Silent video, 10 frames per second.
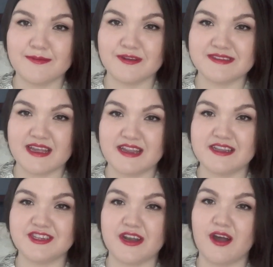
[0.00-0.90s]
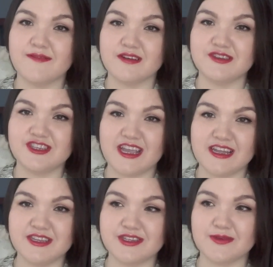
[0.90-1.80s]
percentage and offers
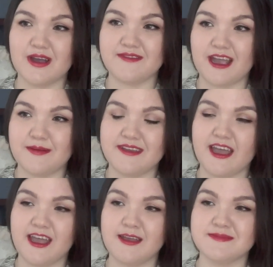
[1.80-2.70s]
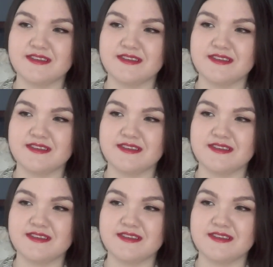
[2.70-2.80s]
change throughout time to time,